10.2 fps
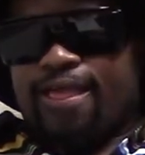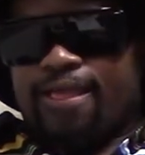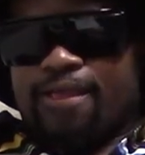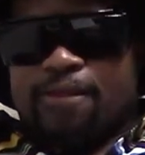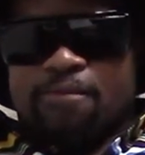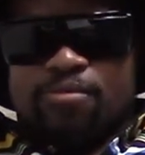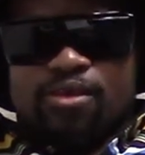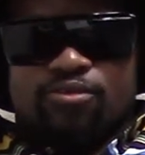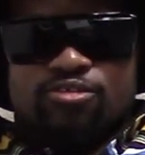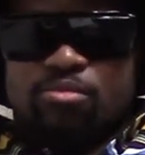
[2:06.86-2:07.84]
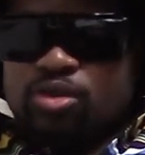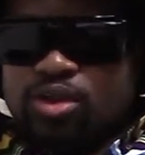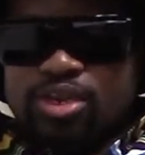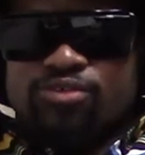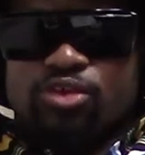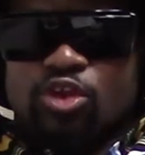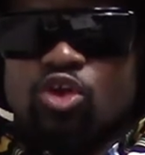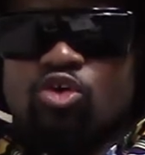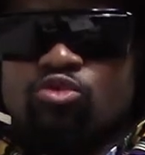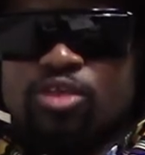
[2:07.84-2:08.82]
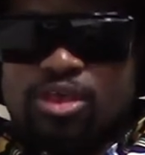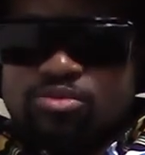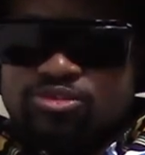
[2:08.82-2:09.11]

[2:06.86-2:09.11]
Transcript: If some of y'all didn't even know that he was